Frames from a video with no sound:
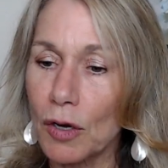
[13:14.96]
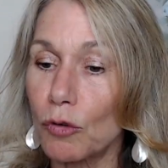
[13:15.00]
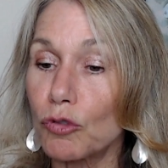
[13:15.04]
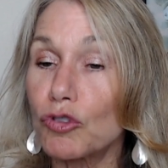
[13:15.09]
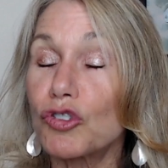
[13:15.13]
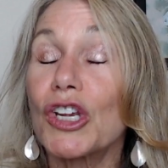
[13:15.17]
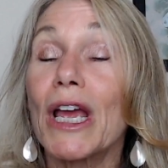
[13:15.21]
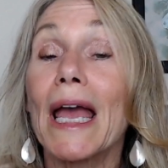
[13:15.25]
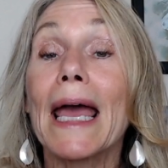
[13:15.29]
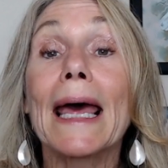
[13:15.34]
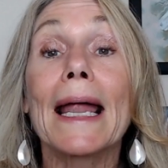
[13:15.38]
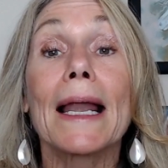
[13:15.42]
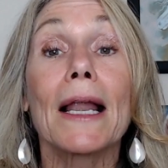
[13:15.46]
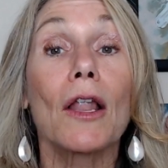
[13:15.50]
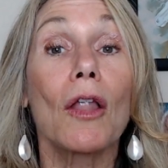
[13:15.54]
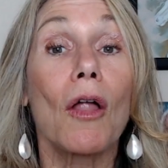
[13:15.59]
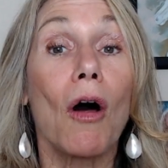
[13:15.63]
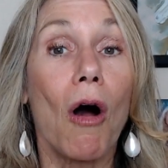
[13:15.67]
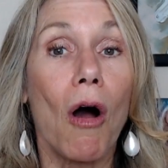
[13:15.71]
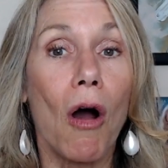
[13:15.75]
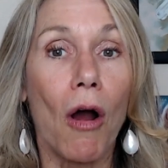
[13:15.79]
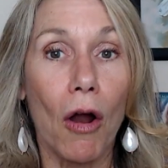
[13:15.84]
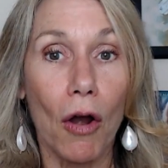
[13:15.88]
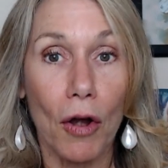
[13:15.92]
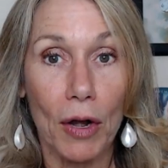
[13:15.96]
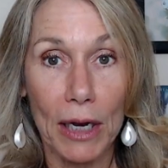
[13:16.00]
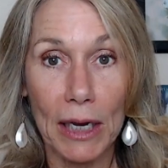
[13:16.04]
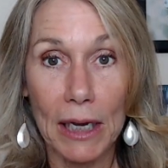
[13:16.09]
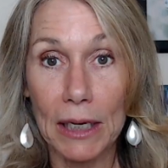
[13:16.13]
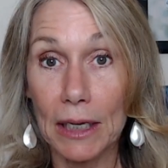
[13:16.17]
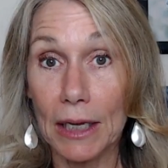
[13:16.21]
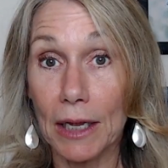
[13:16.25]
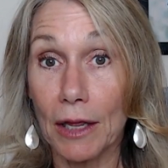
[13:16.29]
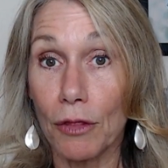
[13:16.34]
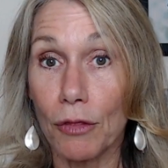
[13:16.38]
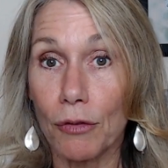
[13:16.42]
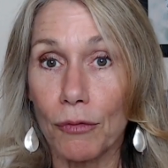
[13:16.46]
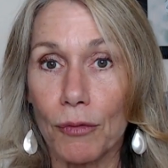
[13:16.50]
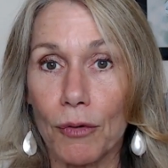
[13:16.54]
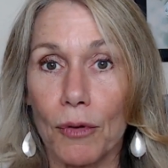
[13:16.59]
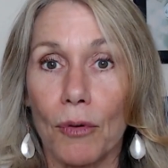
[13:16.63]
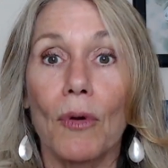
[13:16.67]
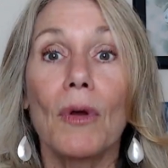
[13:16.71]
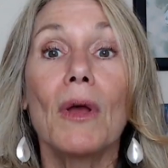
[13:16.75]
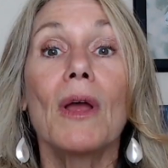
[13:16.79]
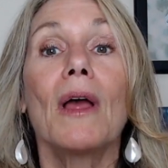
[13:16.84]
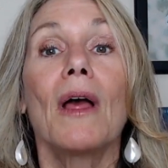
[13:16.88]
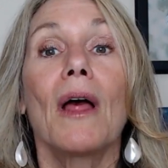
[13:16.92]
channel our healing
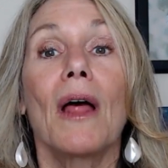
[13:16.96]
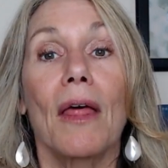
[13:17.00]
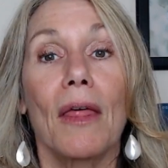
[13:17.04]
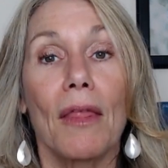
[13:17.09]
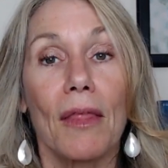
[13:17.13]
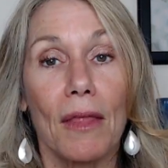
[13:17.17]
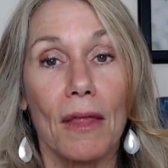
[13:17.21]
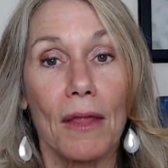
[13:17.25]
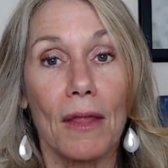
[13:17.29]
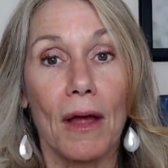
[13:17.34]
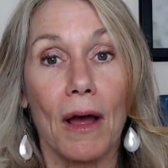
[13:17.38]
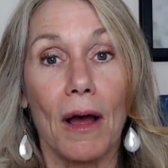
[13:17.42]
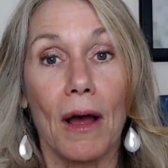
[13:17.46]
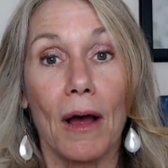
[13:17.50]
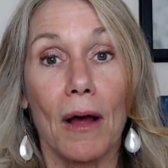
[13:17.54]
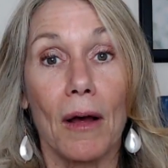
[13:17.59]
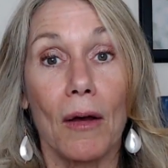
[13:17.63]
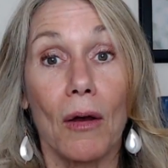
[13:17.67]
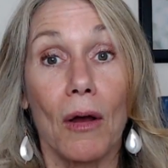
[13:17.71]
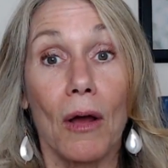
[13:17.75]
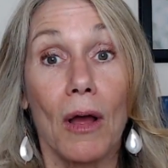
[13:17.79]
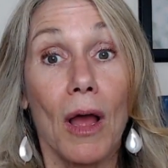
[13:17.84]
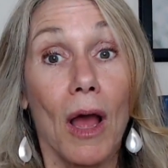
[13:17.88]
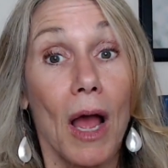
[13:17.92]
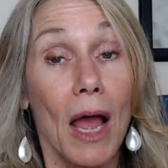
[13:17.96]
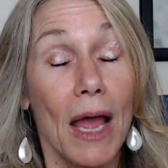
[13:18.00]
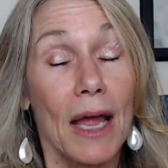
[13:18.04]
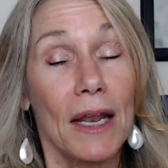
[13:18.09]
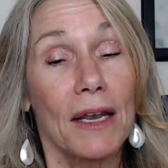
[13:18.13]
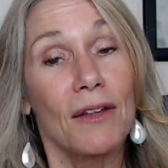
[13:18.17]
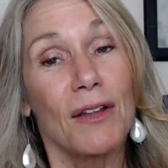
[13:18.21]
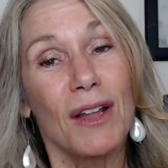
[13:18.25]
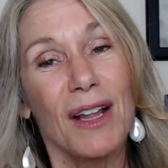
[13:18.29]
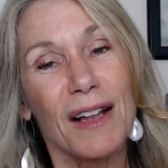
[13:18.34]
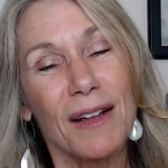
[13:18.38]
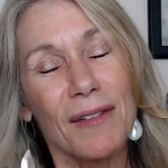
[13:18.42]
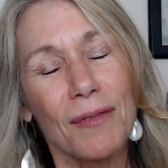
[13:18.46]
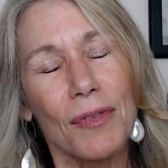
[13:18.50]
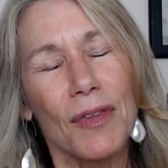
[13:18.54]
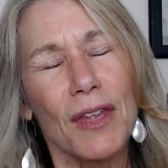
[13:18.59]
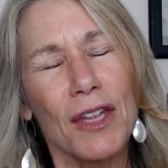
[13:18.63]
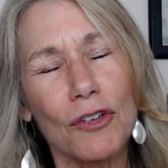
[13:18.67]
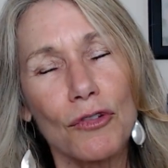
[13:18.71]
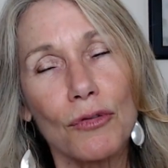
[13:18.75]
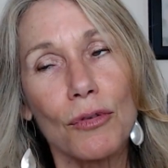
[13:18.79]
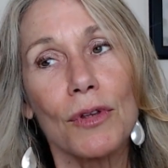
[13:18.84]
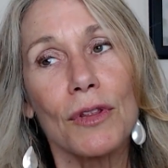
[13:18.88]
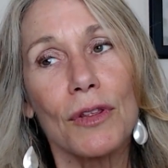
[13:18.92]
through?
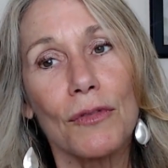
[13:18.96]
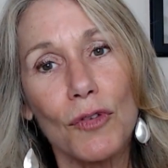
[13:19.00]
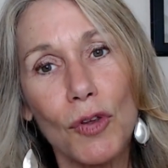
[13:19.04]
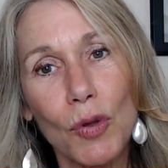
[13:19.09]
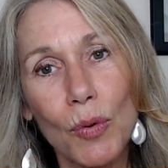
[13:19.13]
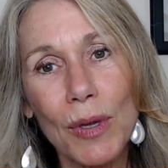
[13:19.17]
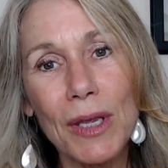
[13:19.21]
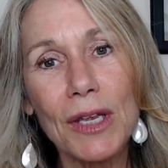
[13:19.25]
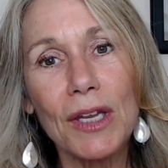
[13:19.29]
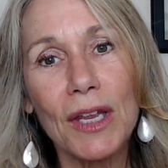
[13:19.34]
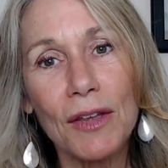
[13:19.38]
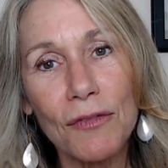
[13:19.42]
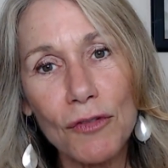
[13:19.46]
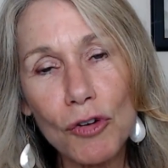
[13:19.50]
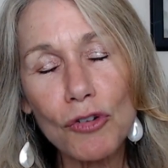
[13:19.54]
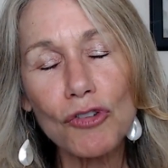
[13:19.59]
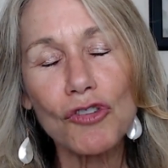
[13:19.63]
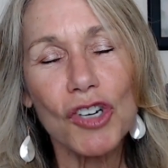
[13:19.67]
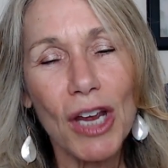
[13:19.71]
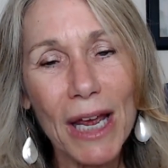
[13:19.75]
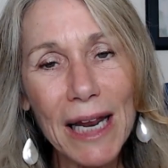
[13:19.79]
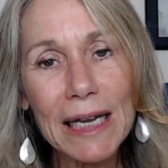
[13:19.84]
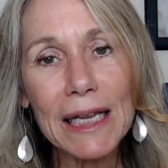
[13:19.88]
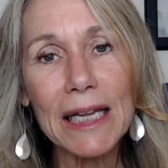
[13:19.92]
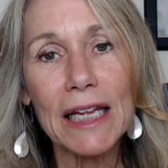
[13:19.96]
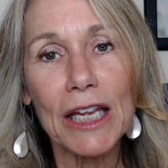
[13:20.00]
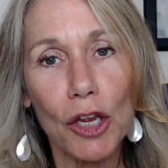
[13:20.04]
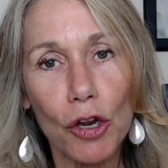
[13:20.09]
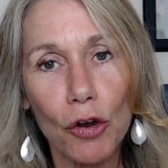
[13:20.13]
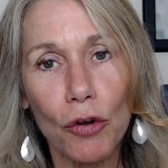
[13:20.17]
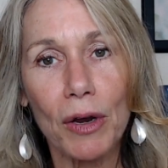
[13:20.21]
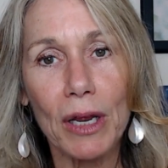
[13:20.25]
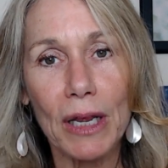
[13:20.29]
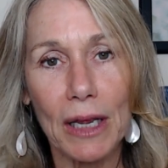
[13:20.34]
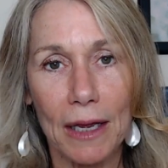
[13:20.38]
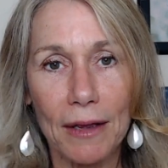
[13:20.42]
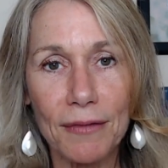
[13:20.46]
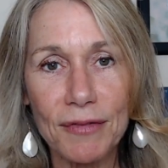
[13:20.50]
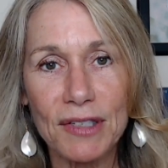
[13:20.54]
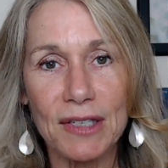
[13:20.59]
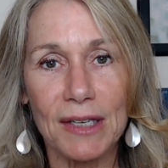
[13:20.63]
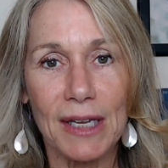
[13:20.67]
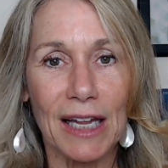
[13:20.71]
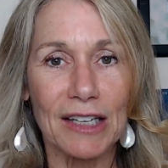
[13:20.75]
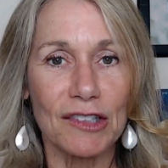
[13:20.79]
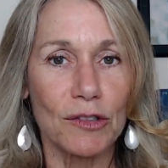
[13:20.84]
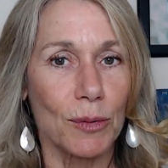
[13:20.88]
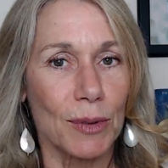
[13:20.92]
In truth, if you're channeling your gifts,
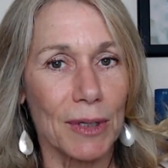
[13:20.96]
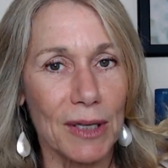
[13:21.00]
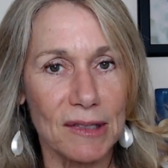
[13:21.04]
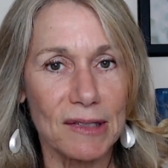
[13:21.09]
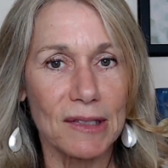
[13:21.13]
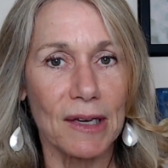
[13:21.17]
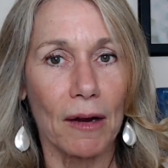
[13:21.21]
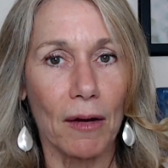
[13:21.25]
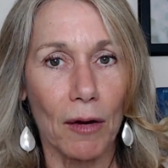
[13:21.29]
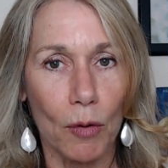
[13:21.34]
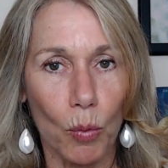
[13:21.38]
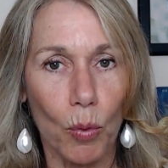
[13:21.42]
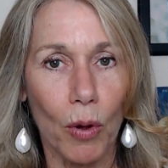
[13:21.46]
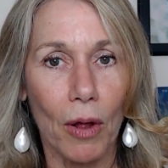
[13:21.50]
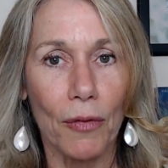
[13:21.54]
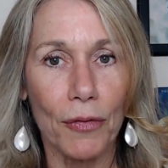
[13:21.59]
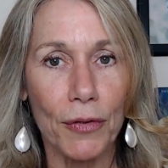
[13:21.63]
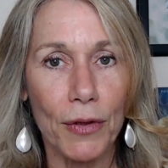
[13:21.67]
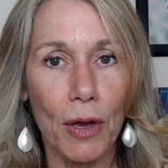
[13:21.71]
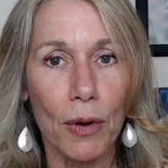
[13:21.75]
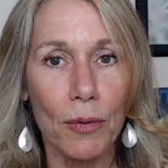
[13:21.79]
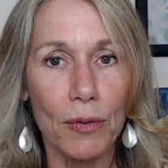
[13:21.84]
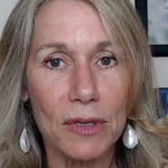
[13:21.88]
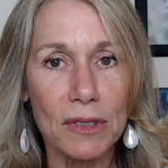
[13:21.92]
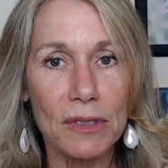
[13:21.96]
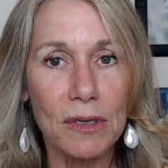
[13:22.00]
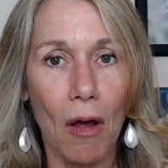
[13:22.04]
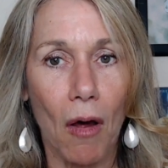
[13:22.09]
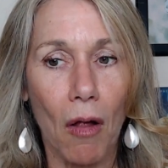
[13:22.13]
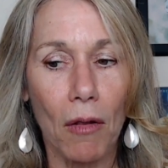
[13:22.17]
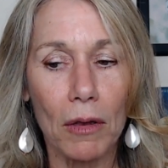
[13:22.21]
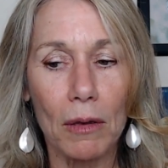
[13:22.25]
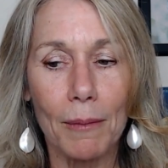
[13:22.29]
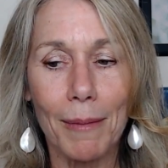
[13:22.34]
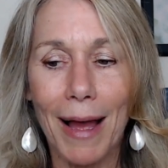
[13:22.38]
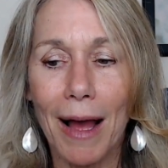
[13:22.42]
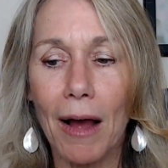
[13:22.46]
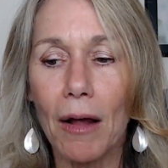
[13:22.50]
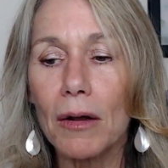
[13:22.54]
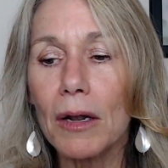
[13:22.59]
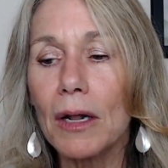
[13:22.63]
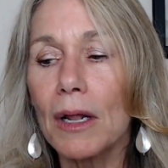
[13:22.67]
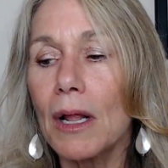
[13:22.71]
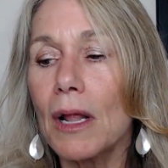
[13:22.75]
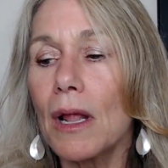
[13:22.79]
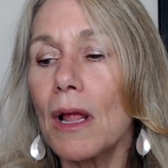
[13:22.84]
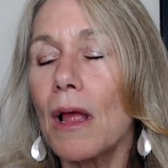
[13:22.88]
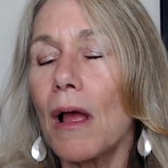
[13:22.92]
and that's what the Sacred Wealth Code is all about,
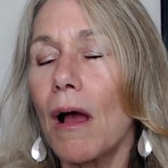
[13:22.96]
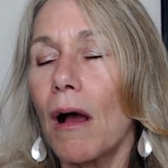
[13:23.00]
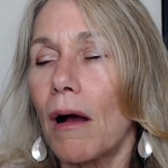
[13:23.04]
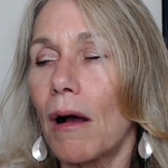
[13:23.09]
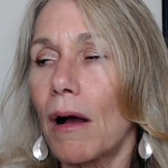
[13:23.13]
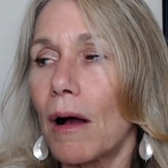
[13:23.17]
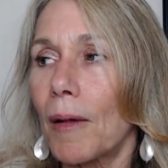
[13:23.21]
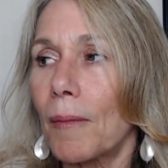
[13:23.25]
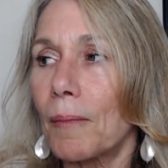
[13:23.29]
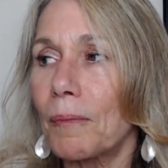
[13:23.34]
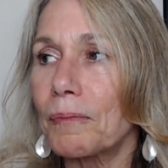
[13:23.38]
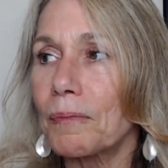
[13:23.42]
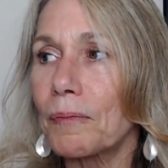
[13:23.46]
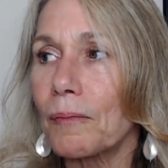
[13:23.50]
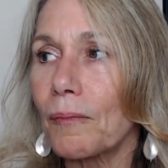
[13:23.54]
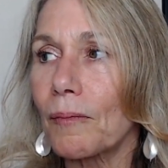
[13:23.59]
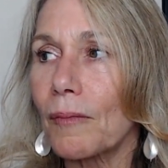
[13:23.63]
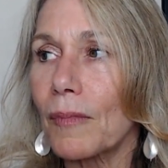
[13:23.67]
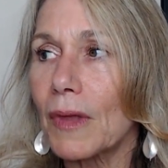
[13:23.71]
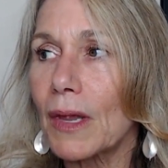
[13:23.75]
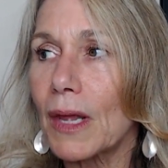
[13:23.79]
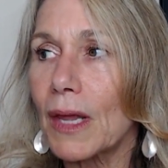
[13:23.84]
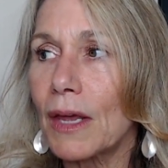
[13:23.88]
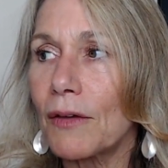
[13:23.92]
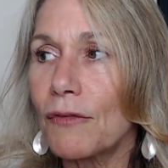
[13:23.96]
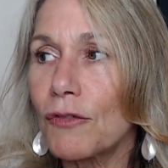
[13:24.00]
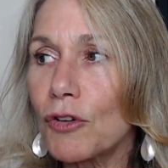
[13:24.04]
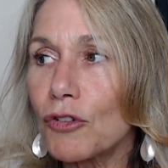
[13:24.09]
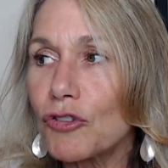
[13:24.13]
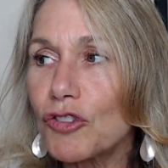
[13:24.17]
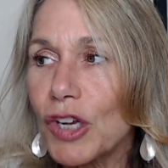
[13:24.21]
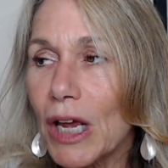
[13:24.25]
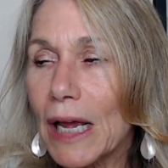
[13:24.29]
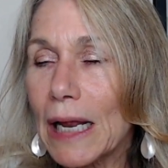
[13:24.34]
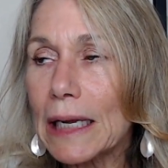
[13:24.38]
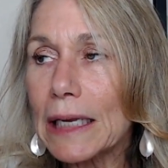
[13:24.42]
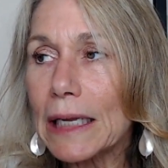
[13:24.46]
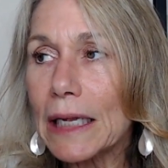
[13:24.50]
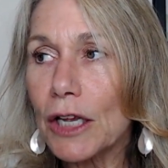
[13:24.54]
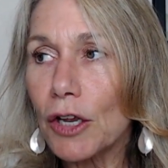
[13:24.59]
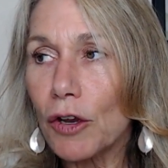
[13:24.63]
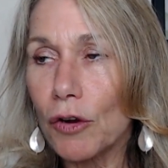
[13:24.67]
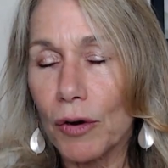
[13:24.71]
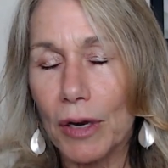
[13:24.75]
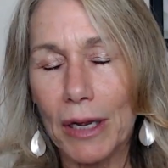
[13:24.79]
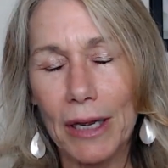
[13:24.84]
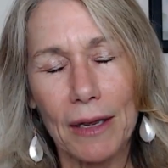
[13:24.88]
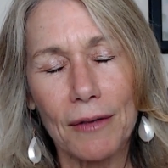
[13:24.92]
if you're channeling
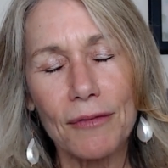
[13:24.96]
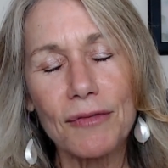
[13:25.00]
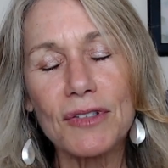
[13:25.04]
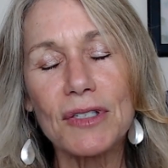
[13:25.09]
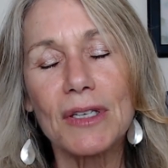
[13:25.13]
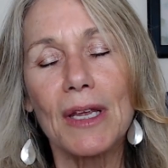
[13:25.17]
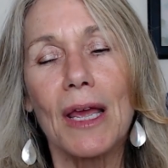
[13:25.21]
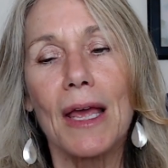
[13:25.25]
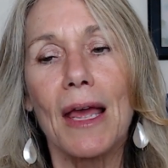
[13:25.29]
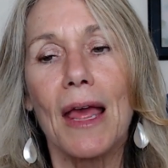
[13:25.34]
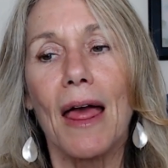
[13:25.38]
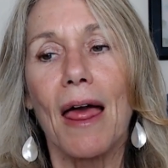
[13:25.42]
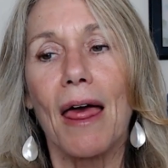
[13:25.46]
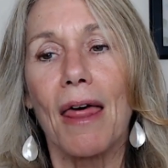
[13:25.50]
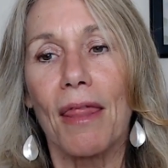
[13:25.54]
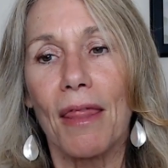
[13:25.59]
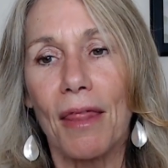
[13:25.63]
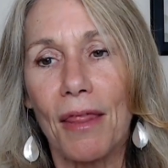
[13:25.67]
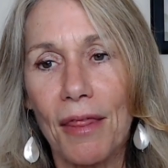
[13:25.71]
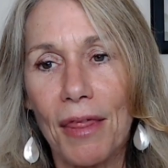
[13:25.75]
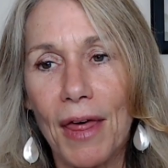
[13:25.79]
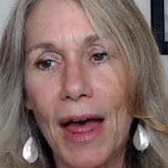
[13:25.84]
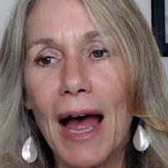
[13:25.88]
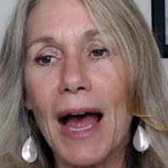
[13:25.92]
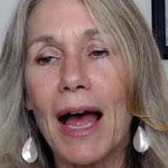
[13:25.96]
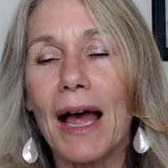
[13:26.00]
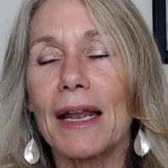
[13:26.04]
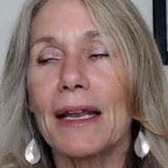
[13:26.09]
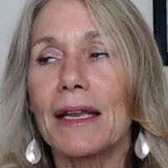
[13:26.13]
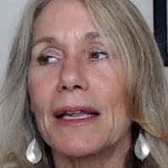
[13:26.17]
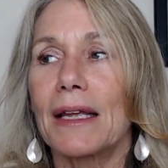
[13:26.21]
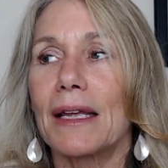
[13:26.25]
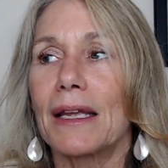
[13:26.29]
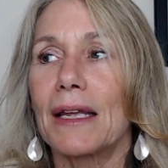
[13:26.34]
your gifts, that